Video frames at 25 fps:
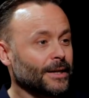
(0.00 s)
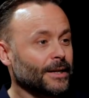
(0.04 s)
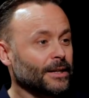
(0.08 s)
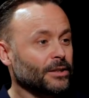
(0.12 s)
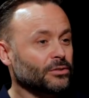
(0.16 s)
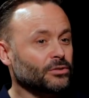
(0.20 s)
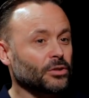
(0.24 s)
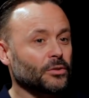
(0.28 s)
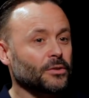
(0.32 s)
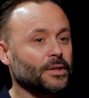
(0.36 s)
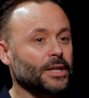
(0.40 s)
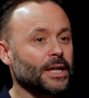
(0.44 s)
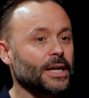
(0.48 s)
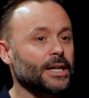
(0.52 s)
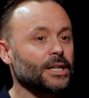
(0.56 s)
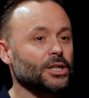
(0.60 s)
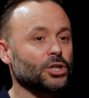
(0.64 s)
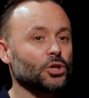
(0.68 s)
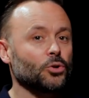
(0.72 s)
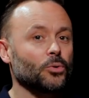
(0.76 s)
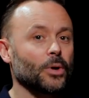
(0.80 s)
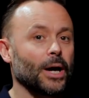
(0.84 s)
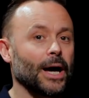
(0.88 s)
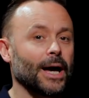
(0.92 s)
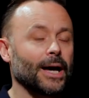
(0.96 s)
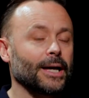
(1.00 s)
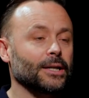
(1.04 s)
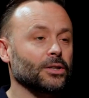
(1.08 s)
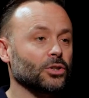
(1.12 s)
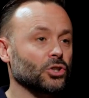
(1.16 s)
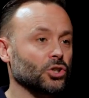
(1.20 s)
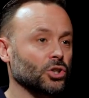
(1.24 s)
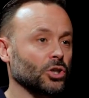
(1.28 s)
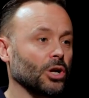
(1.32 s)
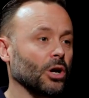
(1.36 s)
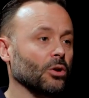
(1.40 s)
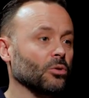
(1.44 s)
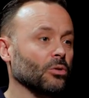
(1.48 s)
Mm. So then you had a
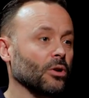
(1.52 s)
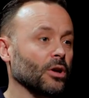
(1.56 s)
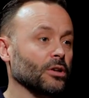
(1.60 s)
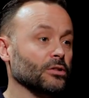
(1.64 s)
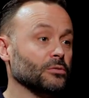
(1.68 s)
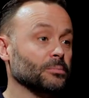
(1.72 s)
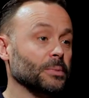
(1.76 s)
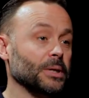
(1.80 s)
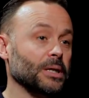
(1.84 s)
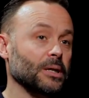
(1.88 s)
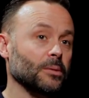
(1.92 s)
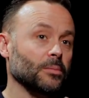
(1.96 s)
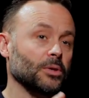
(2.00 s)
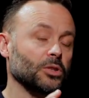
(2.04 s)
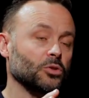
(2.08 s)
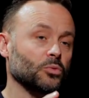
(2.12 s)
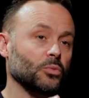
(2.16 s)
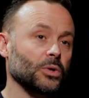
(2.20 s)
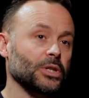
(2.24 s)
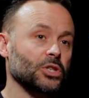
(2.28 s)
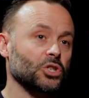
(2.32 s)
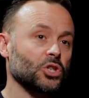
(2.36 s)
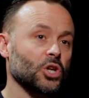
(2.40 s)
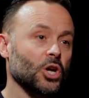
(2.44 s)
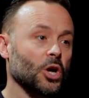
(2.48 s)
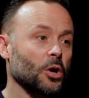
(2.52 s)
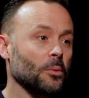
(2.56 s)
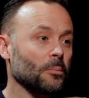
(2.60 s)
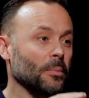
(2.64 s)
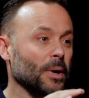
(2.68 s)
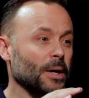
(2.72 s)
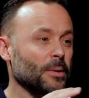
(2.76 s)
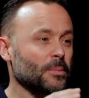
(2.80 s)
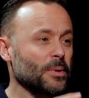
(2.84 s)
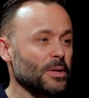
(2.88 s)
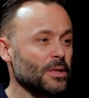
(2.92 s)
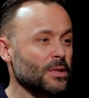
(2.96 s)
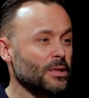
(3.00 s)
show like Spit Image, which
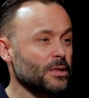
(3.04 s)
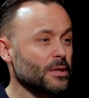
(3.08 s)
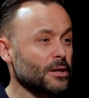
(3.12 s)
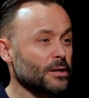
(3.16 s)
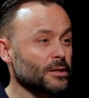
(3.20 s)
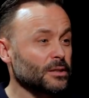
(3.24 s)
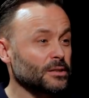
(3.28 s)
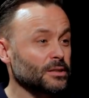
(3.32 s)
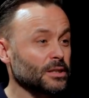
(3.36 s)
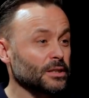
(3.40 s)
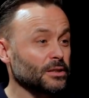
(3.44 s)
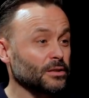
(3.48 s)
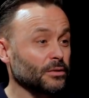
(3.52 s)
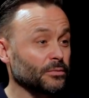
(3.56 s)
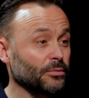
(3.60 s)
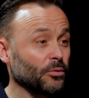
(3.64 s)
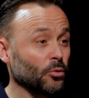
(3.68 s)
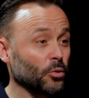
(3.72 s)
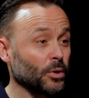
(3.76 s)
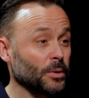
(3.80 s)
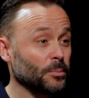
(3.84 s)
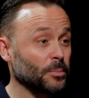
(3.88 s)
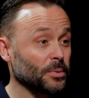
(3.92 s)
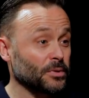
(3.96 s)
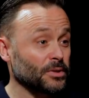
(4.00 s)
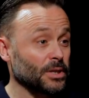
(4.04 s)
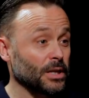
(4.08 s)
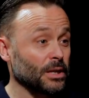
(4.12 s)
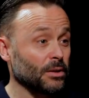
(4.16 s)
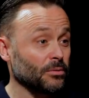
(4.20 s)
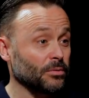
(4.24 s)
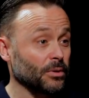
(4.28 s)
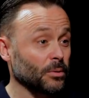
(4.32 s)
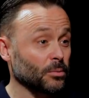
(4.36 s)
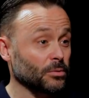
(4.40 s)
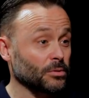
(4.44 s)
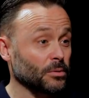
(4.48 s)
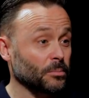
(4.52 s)
maybe 30 to 40%
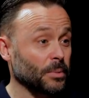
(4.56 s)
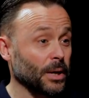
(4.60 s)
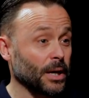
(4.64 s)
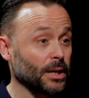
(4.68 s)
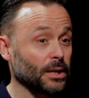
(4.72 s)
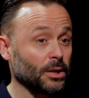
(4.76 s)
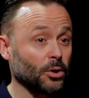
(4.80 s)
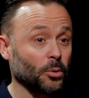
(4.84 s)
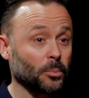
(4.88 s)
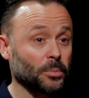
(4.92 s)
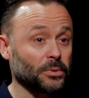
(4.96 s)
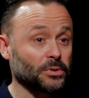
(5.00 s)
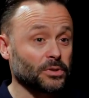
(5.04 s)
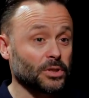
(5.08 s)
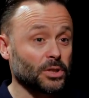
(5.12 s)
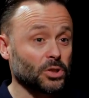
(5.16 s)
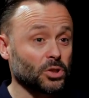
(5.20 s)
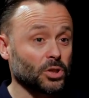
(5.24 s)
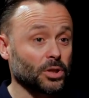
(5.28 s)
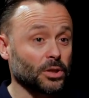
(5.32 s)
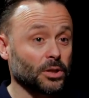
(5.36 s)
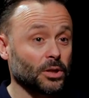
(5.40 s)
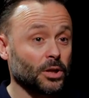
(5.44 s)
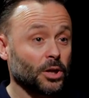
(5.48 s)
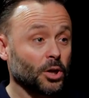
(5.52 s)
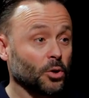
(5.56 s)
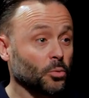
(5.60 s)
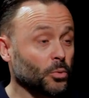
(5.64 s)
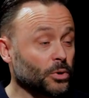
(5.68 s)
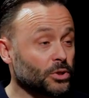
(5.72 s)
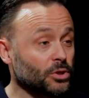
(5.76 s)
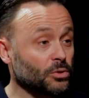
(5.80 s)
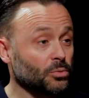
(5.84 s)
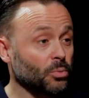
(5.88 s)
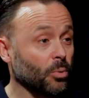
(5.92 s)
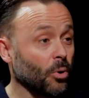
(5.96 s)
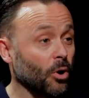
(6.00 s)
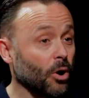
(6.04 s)
of it was about the opposition,
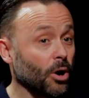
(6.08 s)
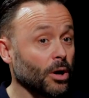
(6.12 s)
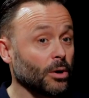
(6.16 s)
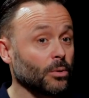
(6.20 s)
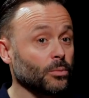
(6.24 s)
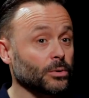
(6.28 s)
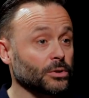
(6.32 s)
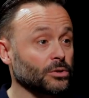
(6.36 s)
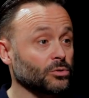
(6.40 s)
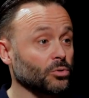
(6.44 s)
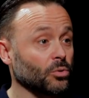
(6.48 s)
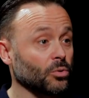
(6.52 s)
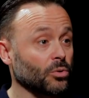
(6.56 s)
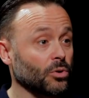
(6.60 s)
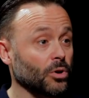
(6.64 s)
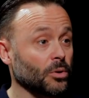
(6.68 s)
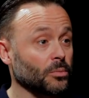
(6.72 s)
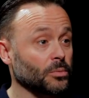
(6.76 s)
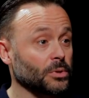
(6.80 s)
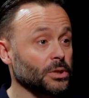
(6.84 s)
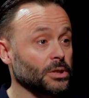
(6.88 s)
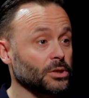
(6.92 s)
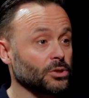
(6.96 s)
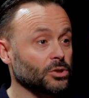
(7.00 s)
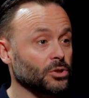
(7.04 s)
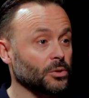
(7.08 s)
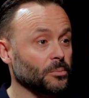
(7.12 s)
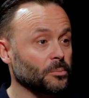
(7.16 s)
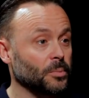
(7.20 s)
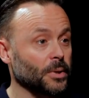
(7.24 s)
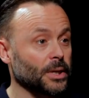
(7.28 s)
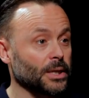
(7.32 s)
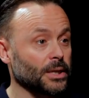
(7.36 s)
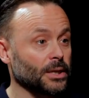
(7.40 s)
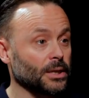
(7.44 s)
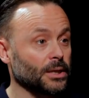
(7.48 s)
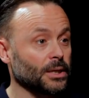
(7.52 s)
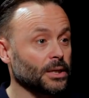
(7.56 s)
which is what I always thought comedies should
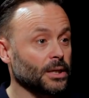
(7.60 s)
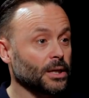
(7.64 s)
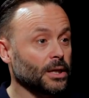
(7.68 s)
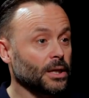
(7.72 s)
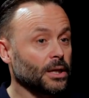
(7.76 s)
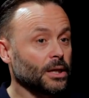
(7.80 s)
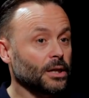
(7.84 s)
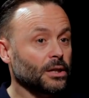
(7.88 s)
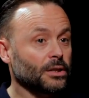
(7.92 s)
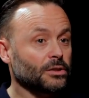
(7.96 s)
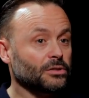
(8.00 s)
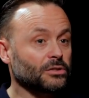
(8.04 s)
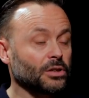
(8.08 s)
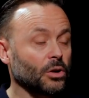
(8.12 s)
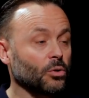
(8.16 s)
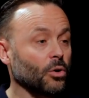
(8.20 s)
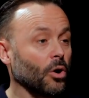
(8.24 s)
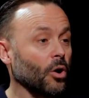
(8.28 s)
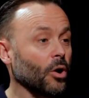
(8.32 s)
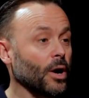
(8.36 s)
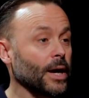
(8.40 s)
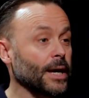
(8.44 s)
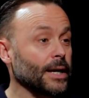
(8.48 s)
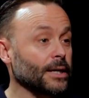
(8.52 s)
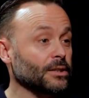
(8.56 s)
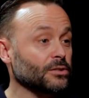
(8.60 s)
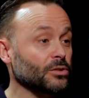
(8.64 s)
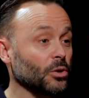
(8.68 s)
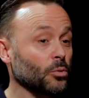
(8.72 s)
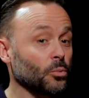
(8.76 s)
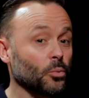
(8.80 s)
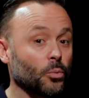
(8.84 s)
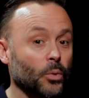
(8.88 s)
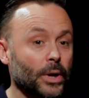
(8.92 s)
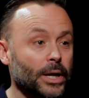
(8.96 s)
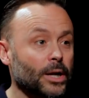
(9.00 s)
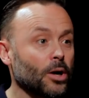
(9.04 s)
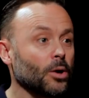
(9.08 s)
be. Mm. Mm. So I so
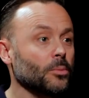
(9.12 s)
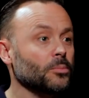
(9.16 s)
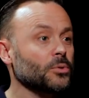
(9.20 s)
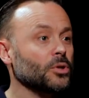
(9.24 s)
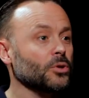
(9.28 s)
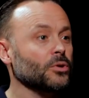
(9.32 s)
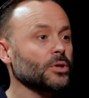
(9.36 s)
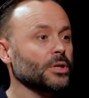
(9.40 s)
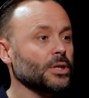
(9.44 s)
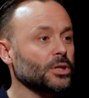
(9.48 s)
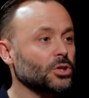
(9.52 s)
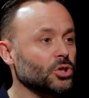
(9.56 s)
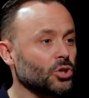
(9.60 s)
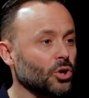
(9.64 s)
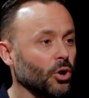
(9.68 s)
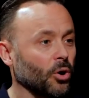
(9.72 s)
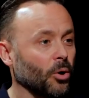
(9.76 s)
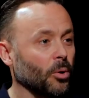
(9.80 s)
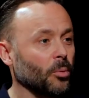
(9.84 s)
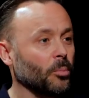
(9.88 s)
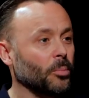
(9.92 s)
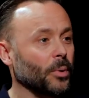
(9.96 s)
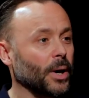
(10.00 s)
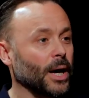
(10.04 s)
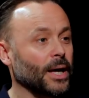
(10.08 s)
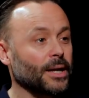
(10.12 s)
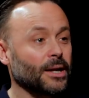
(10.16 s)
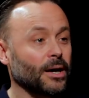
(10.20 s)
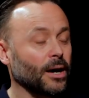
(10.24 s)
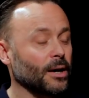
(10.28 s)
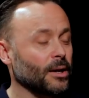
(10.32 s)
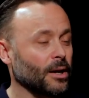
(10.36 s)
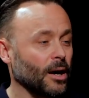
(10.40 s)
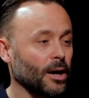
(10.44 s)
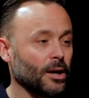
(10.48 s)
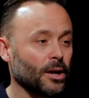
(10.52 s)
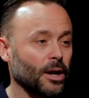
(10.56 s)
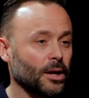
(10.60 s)
when I'm doing the job, and,
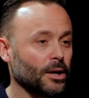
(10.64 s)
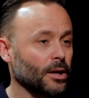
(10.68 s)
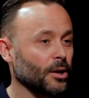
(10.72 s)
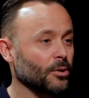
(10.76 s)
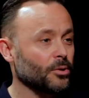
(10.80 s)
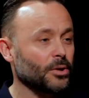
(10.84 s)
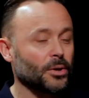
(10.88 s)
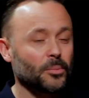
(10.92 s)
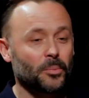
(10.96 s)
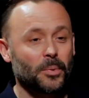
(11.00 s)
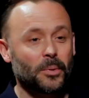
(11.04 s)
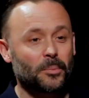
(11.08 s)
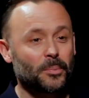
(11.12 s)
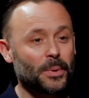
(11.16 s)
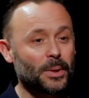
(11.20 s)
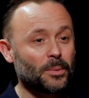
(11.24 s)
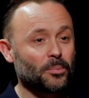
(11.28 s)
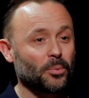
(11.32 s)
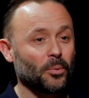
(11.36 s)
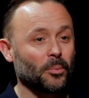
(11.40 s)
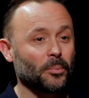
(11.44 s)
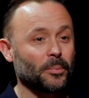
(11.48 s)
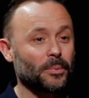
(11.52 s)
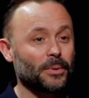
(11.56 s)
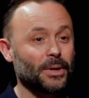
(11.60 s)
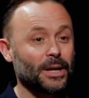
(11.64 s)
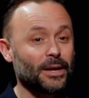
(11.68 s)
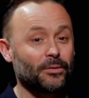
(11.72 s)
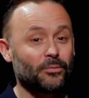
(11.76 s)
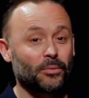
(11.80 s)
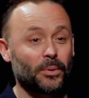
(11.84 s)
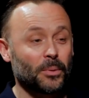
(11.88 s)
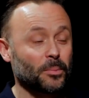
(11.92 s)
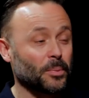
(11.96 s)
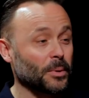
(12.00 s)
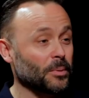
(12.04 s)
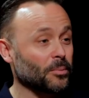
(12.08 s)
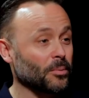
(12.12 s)
and, and I know that the people,
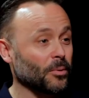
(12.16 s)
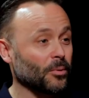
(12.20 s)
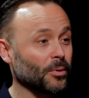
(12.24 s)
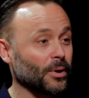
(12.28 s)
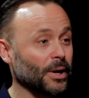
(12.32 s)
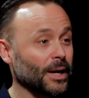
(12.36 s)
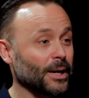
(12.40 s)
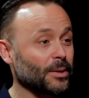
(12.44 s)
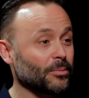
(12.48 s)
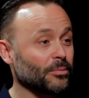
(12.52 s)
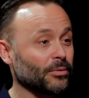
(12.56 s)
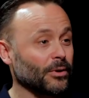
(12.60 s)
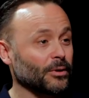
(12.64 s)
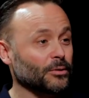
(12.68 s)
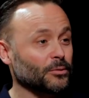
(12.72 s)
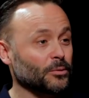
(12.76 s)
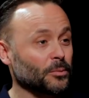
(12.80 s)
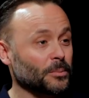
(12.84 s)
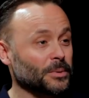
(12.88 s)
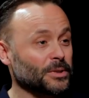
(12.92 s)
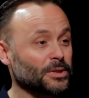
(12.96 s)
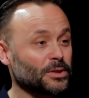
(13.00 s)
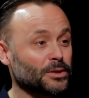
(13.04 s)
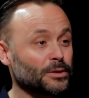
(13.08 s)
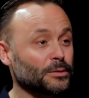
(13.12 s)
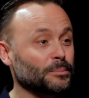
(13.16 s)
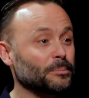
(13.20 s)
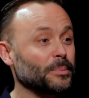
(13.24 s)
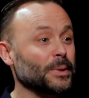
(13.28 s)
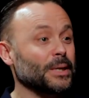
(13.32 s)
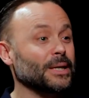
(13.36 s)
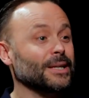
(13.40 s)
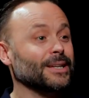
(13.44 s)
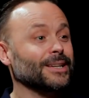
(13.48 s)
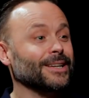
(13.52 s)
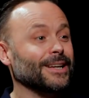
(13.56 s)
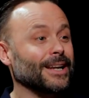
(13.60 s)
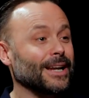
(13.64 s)
left wing people or Labour voters will be
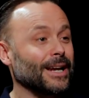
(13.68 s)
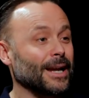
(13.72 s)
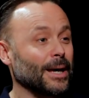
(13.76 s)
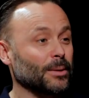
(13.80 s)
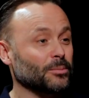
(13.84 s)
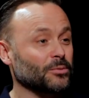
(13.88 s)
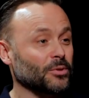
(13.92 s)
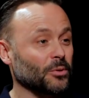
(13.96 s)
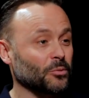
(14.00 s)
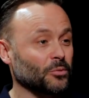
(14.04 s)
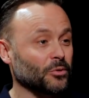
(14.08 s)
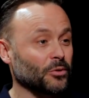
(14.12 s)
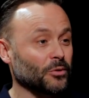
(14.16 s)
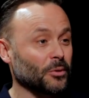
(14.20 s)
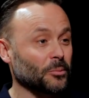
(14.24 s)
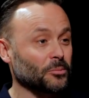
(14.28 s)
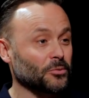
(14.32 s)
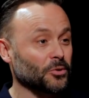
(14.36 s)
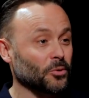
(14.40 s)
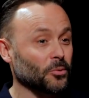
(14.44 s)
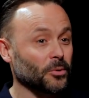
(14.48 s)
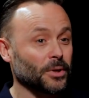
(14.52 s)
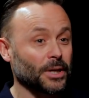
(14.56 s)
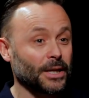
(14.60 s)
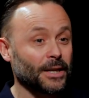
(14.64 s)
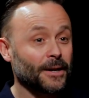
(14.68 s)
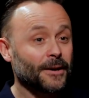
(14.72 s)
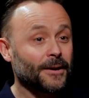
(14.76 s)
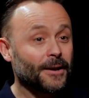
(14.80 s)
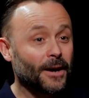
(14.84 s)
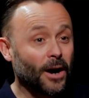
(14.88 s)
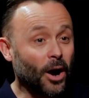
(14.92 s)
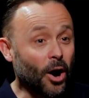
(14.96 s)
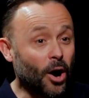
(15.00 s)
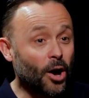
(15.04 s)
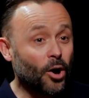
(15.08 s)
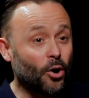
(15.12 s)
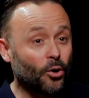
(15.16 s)
spitting at their laptops as I'm talking.
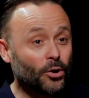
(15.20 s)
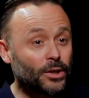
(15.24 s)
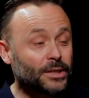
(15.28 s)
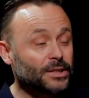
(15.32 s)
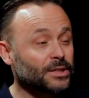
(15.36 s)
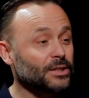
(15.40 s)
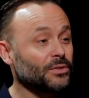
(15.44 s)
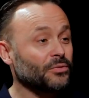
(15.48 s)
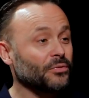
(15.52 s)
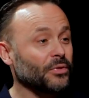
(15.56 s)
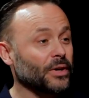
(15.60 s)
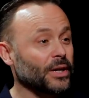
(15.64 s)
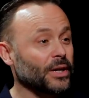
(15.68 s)
Hmm. I honestly